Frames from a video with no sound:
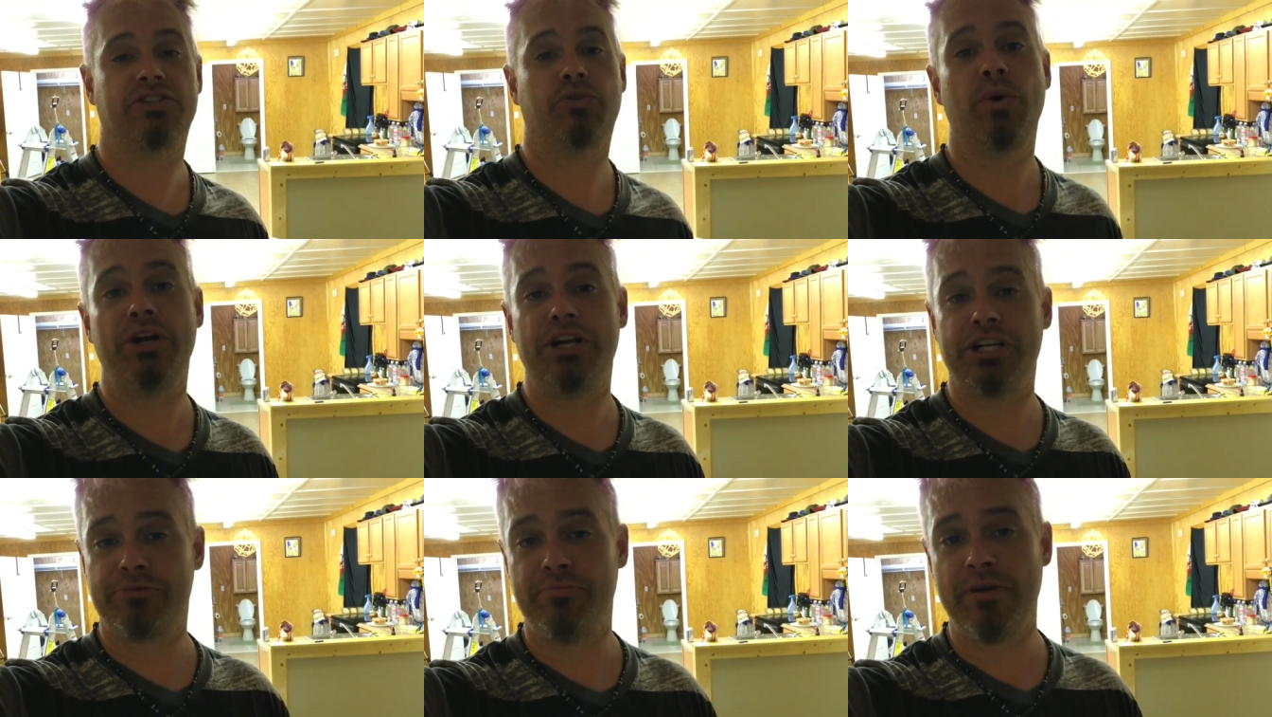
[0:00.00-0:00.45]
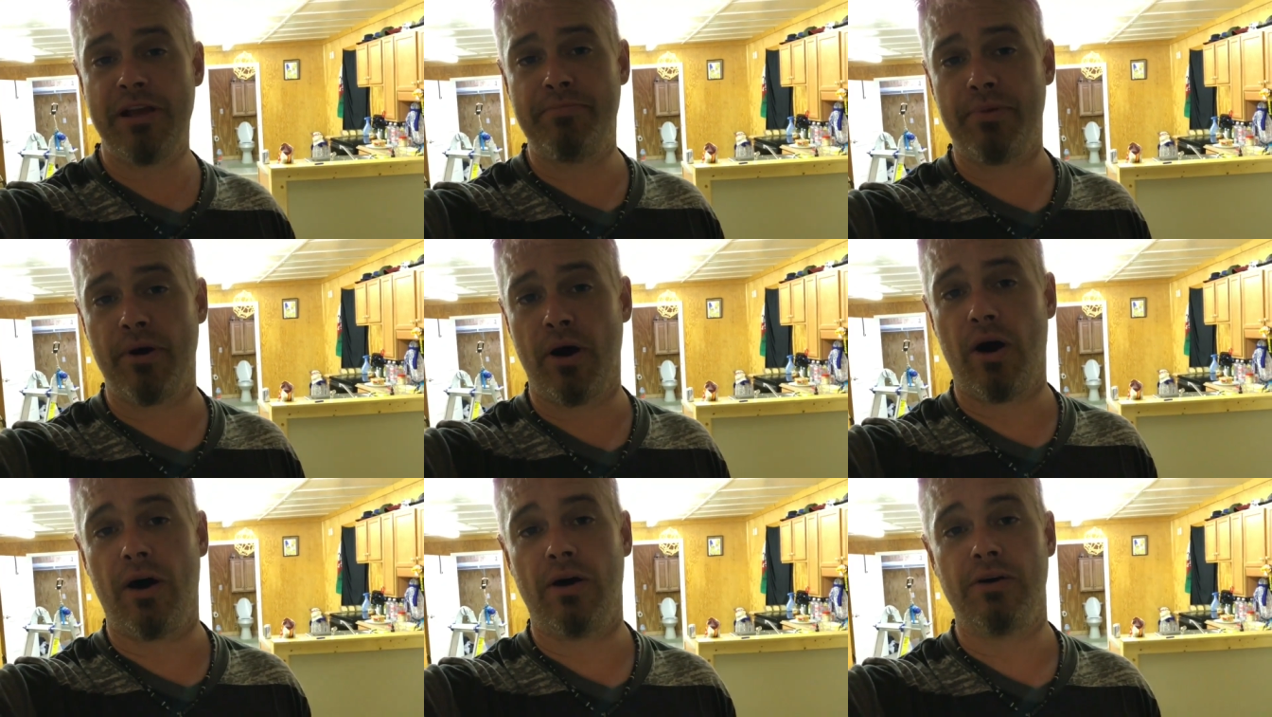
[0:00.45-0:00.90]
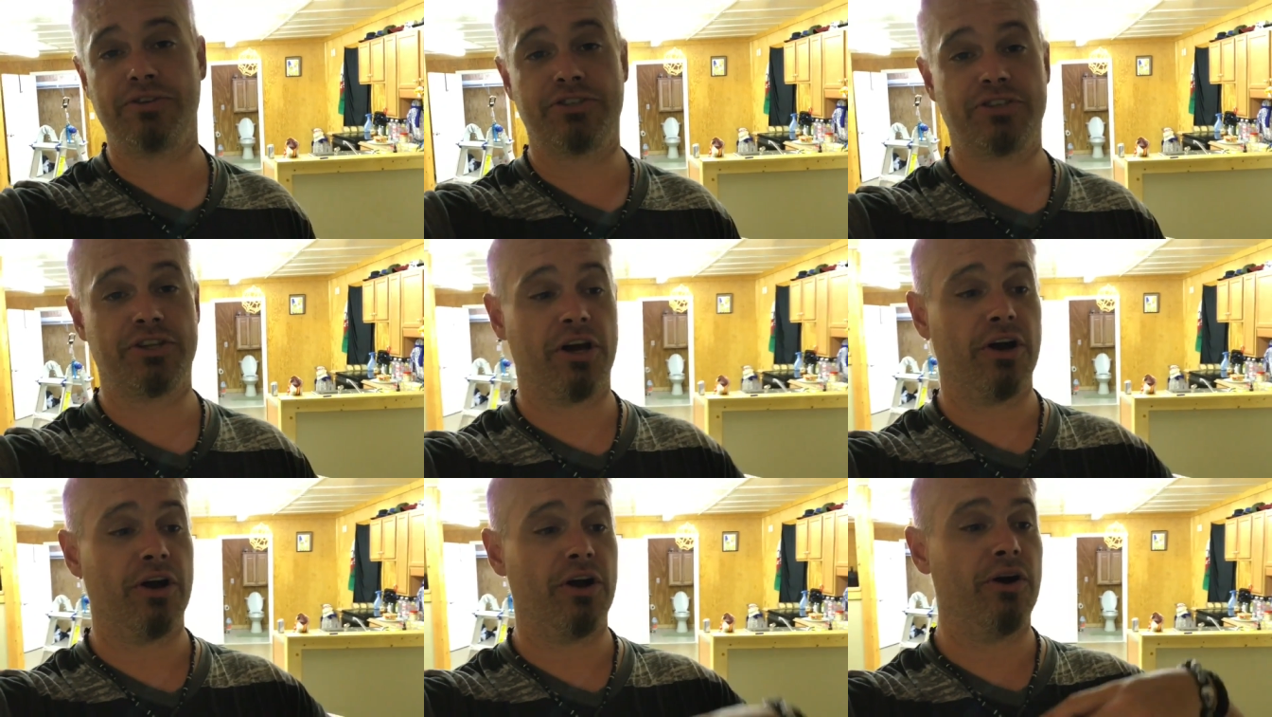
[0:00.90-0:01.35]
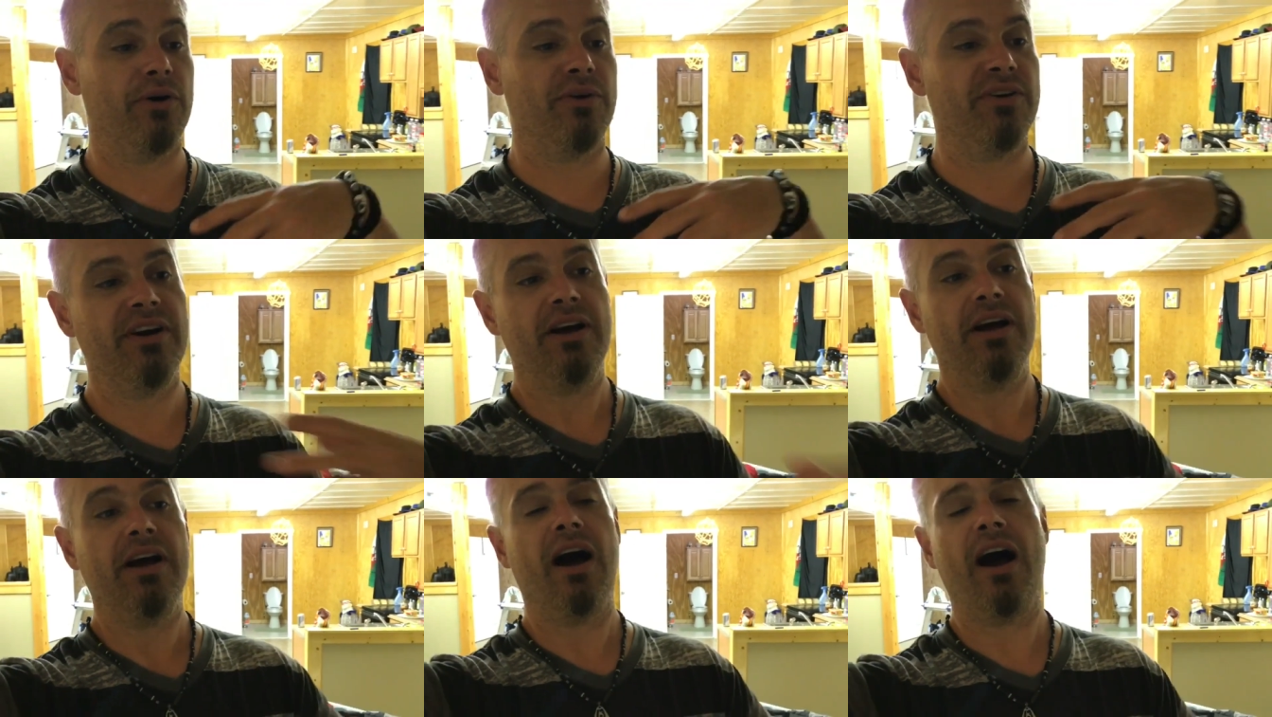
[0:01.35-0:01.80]
Swedish meatballs,
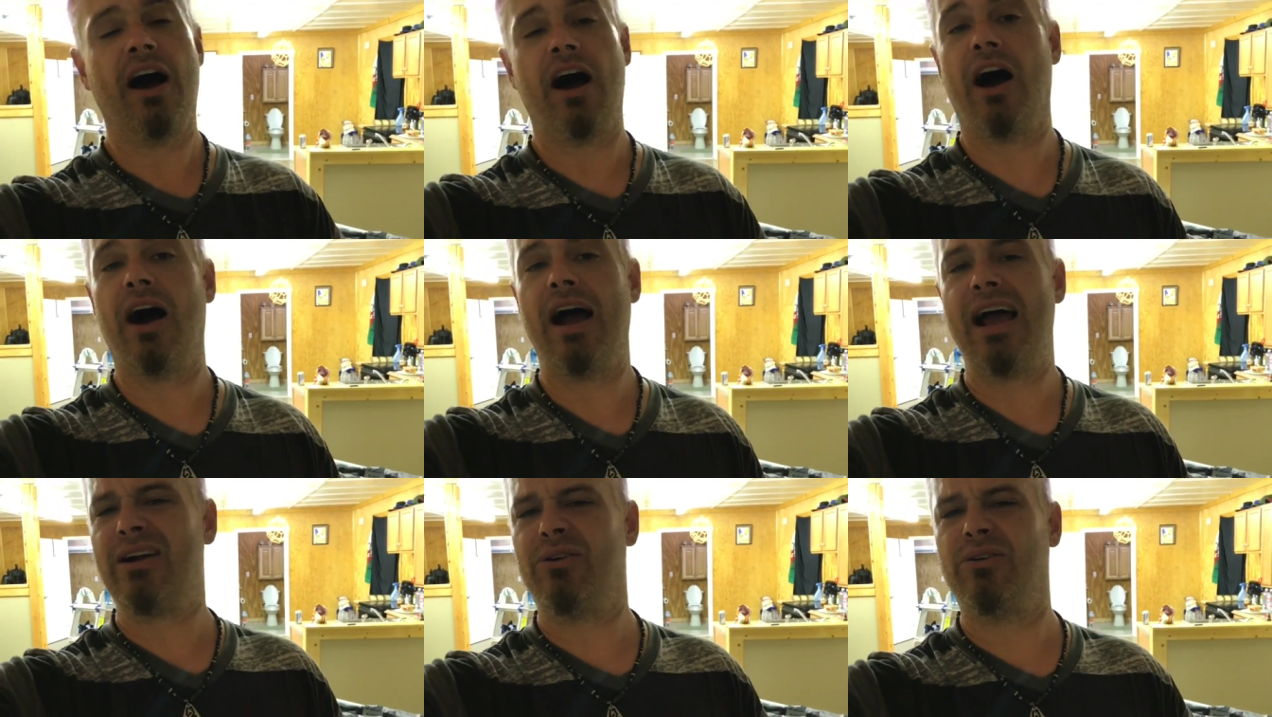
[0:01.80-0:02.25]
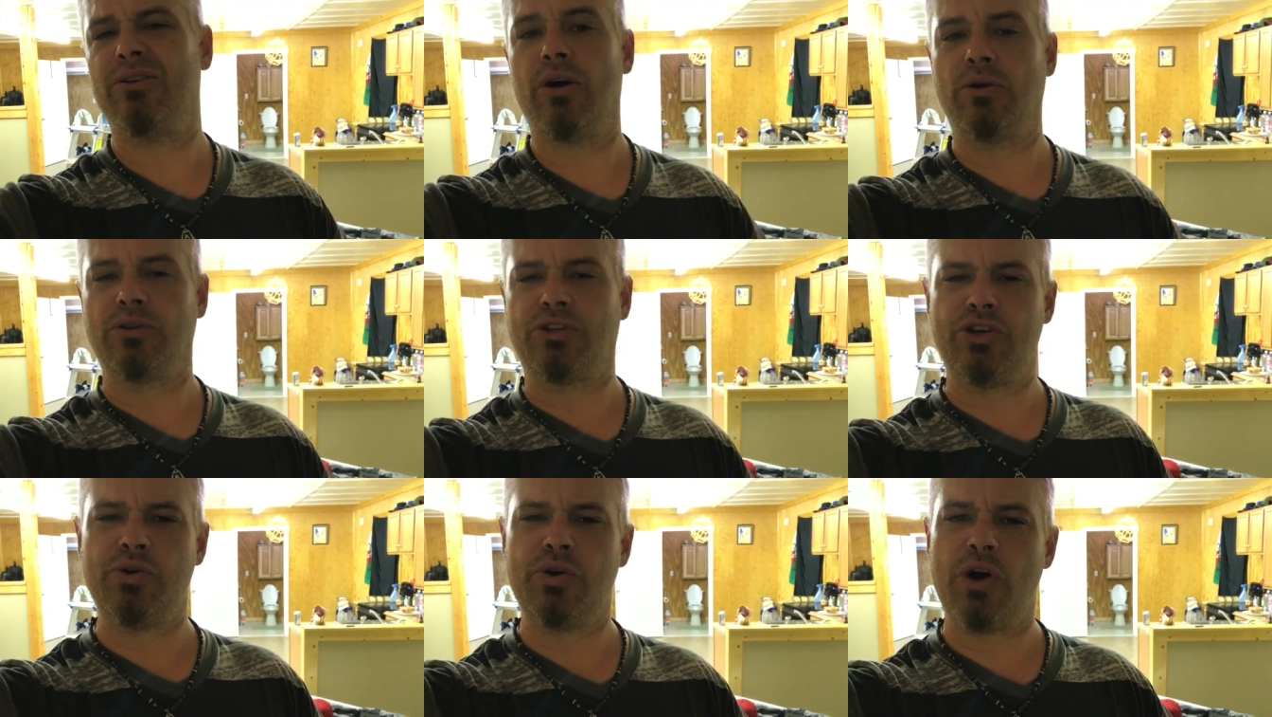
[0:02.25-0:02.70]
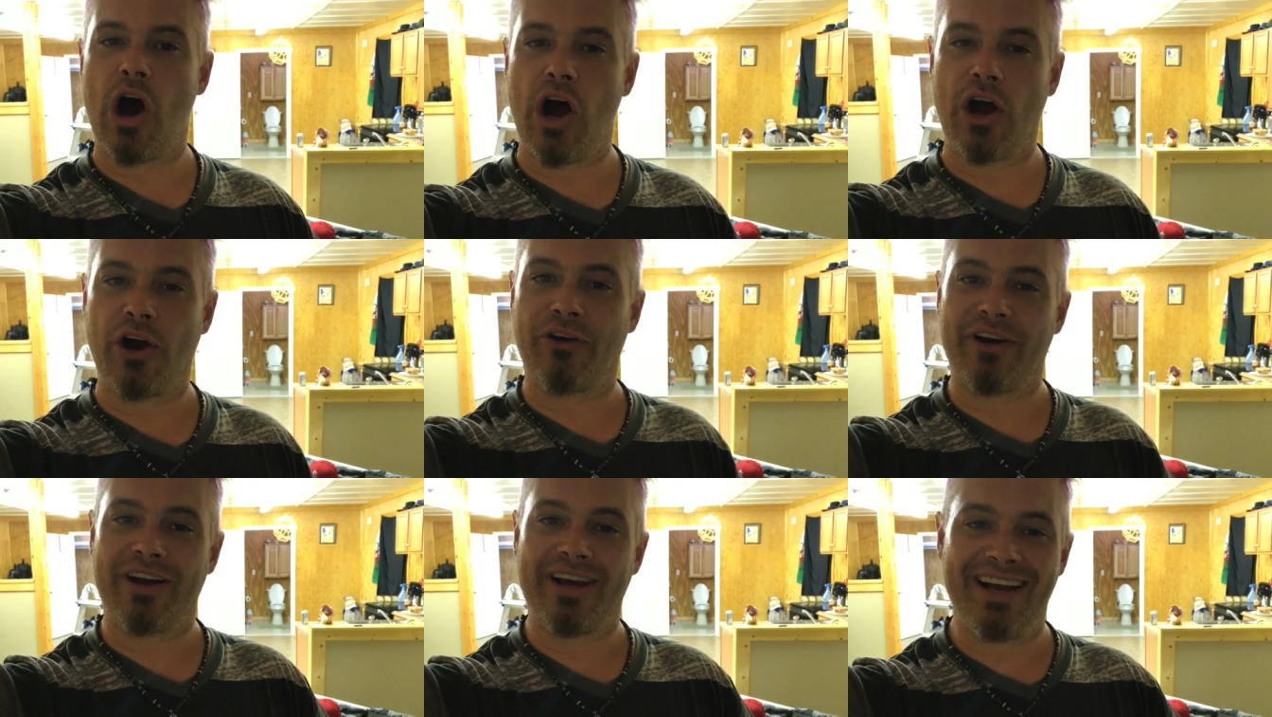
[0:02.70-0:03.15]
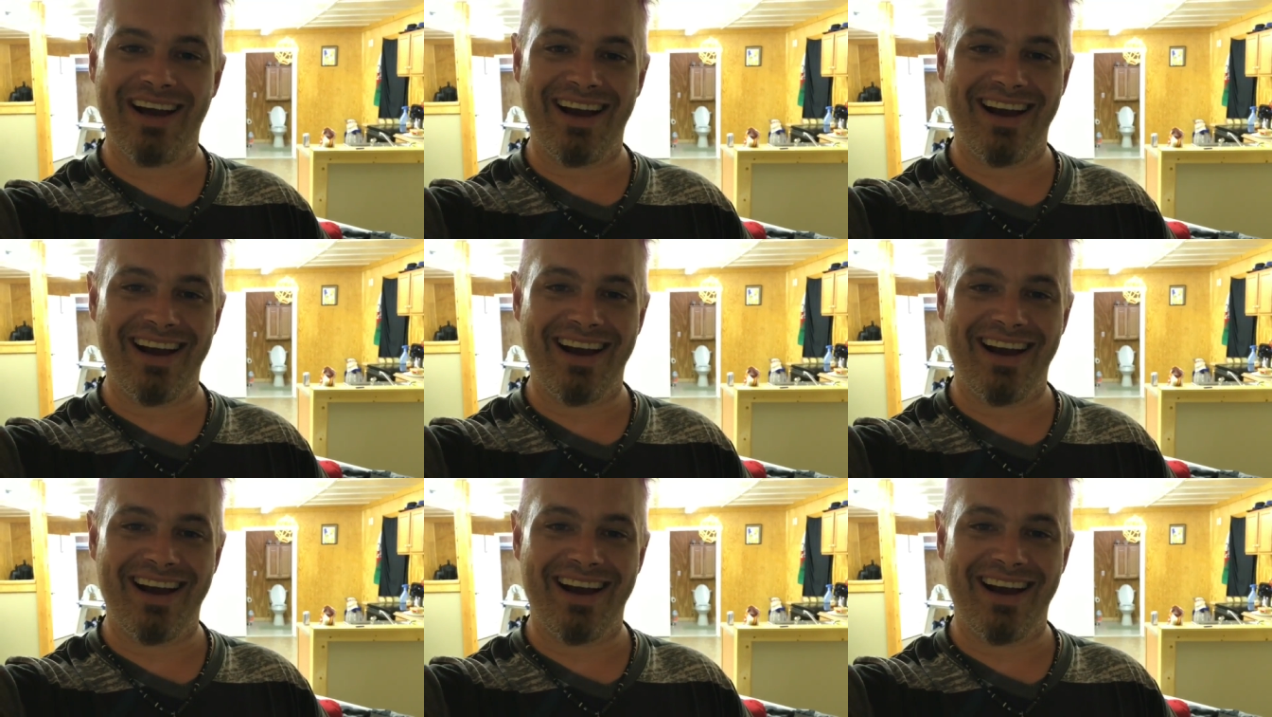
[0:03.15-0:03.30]
so uh, ain't gonna go too hungry.